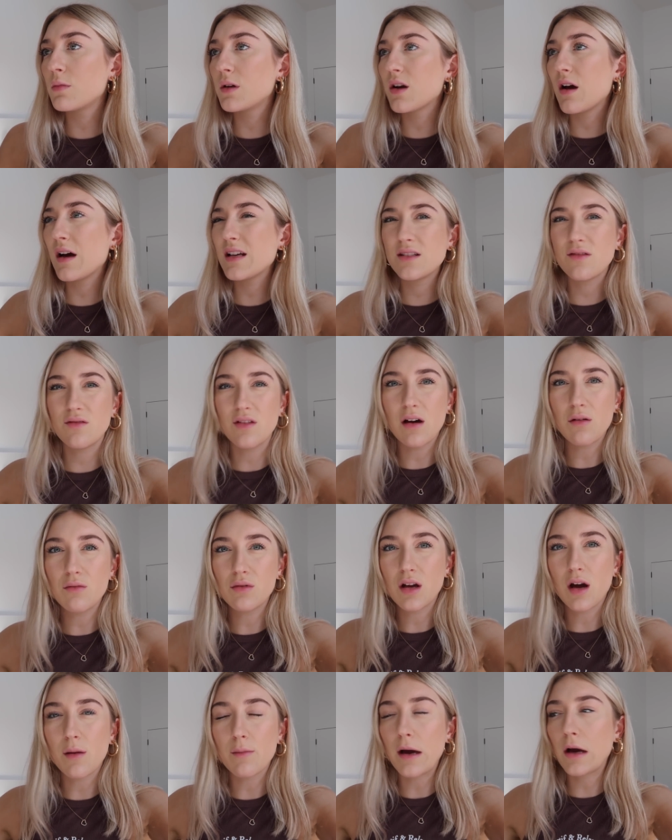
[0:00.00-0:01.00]
be nice if that
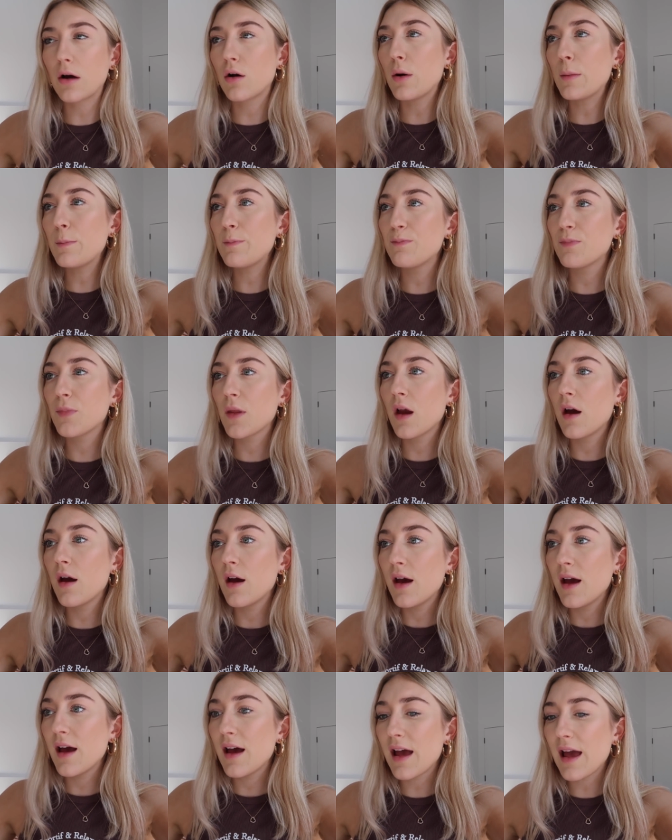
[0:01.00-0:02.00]
would come back on.
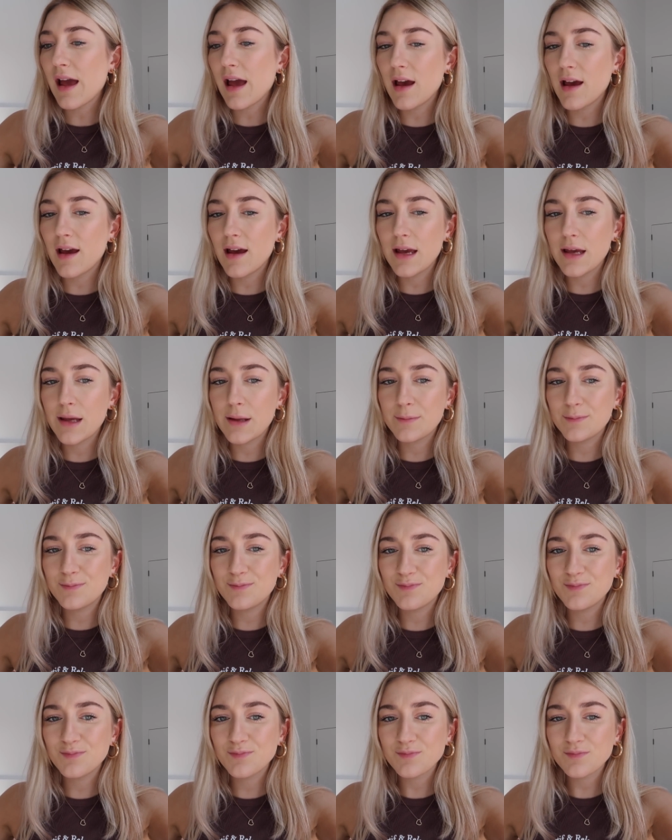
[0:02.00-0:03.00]

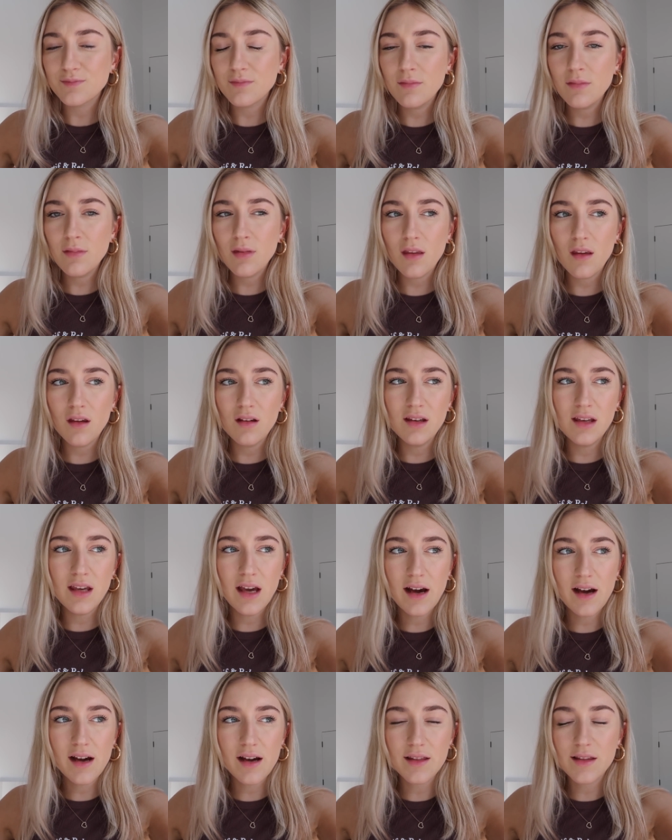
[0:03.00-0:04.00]
And
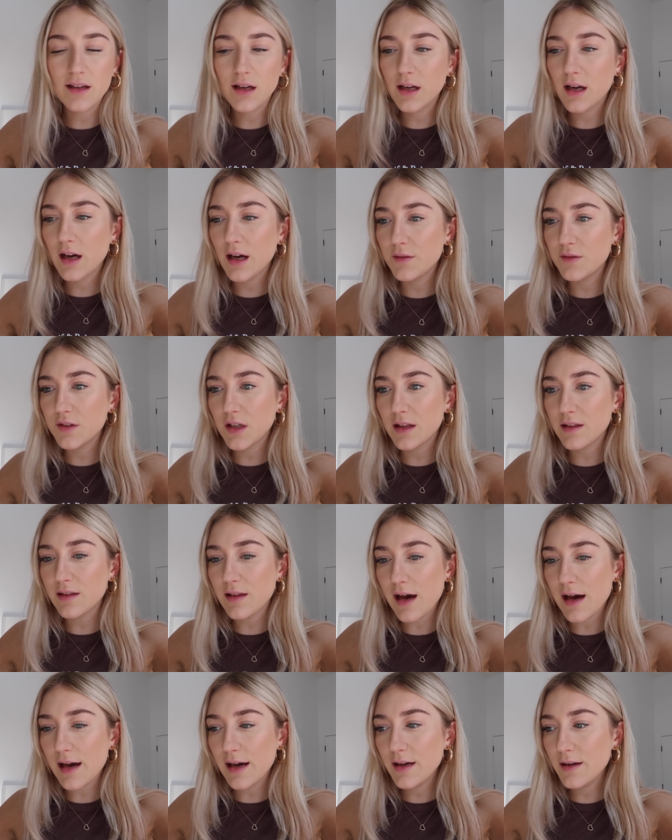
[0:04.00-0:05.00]
yeah, then I've
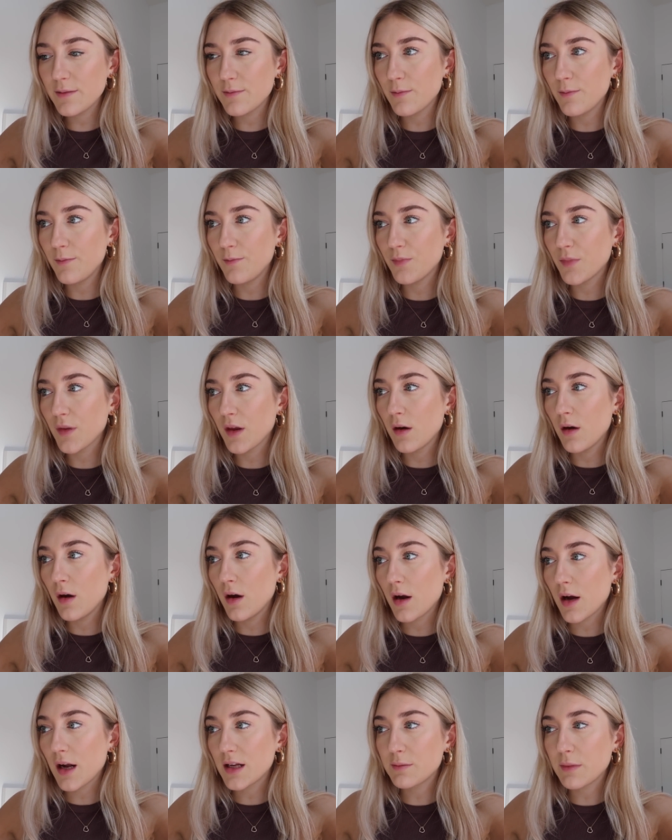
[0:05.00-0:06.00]
done that.
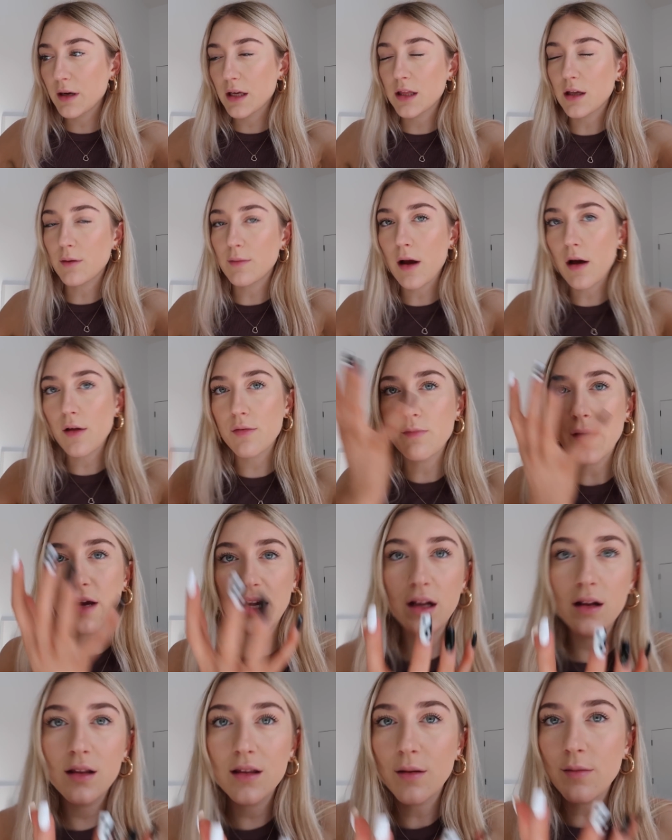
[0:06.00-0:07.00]
I need to make a thumbnail.
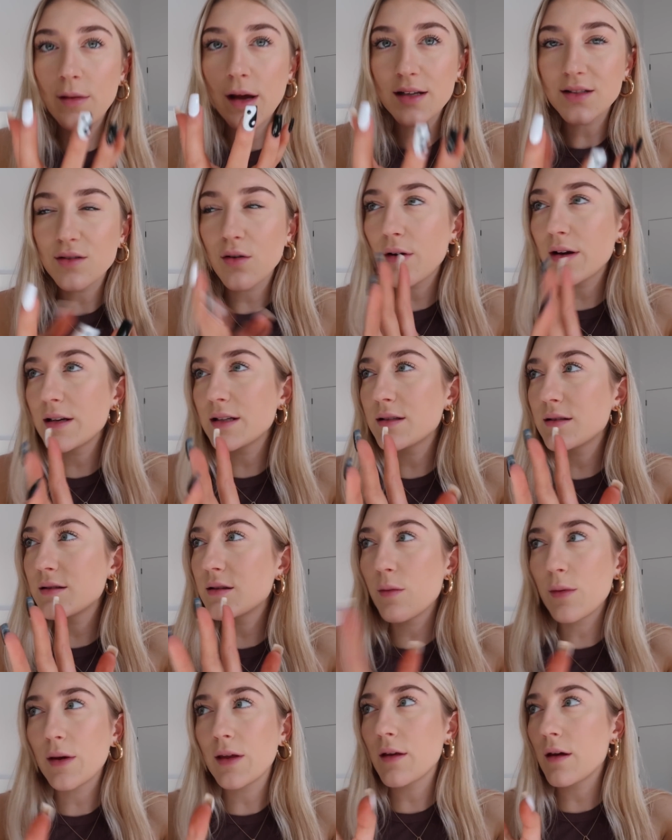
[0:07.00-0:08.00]
Making thumbnails always
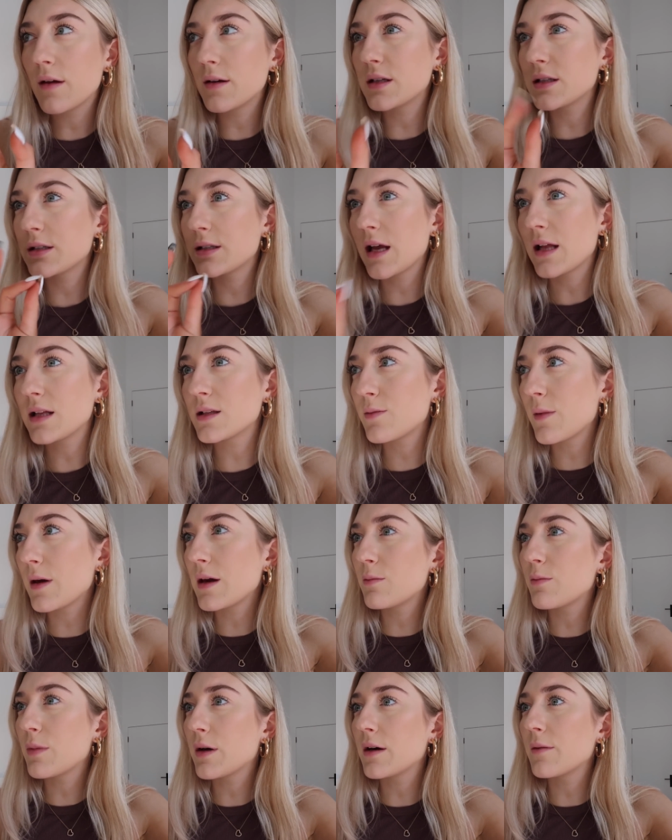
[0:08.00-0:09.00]
the bit that just sends
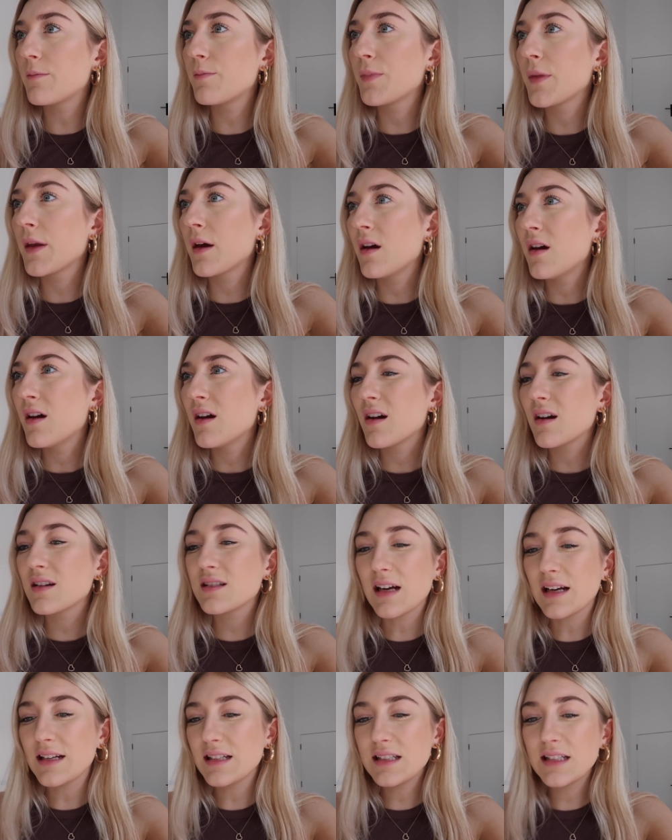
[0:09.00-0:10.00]
me, but
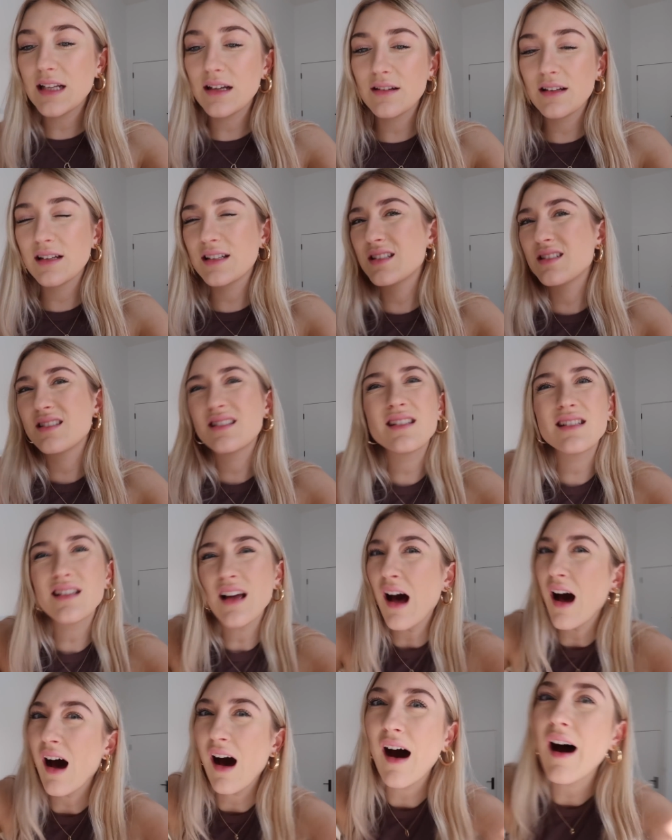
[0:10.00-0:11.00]
because I just know it's
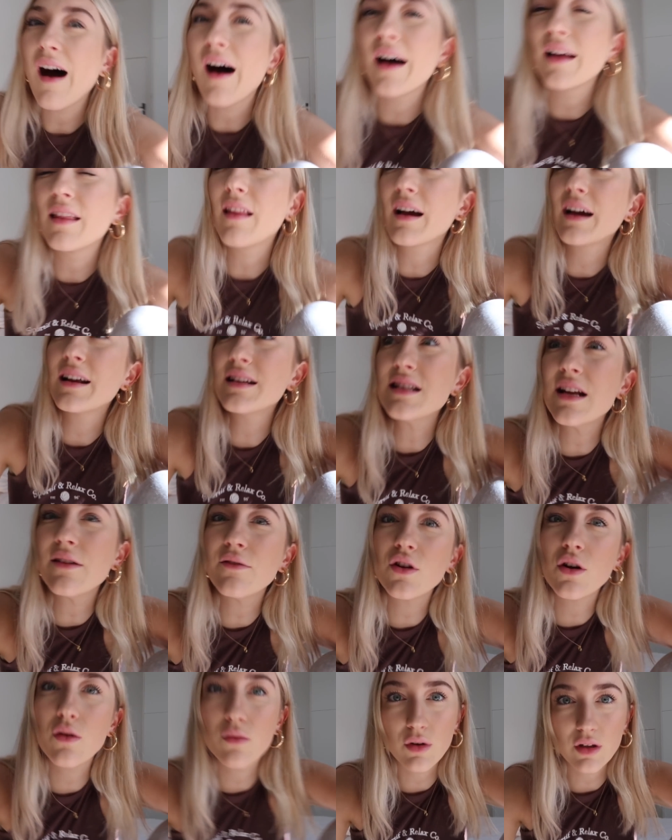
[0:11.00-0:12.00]
just hard. Like I just
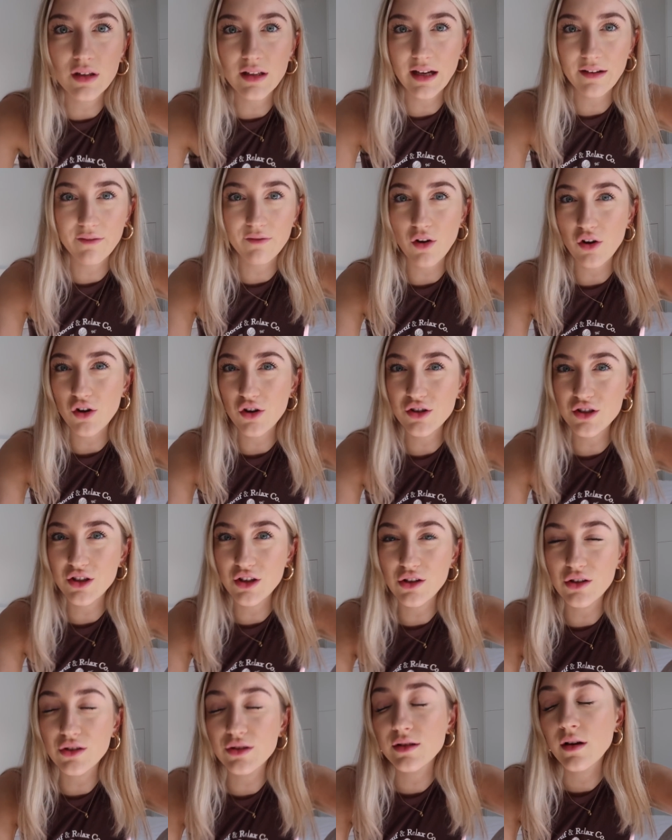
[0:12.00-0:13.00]
never know what like photo
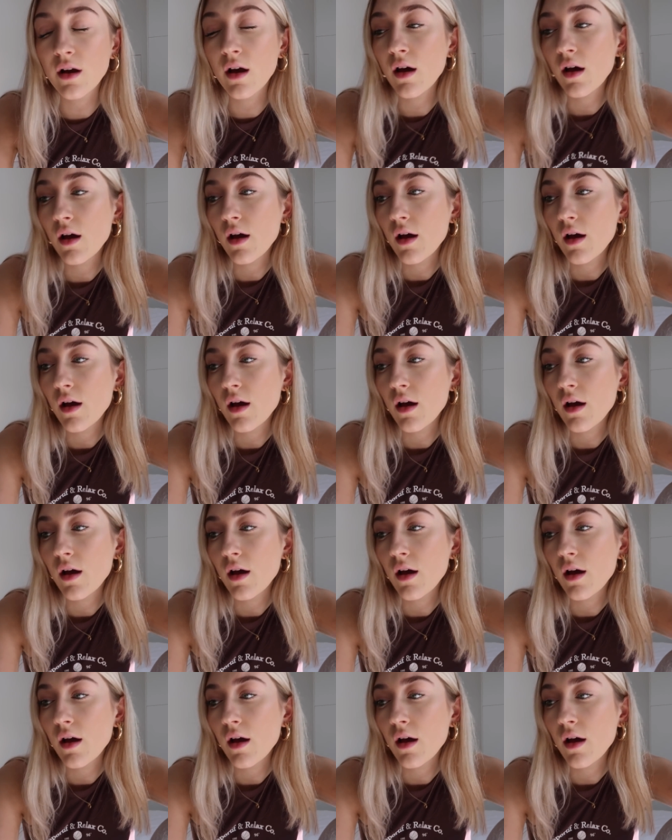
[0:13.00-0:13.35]
to use.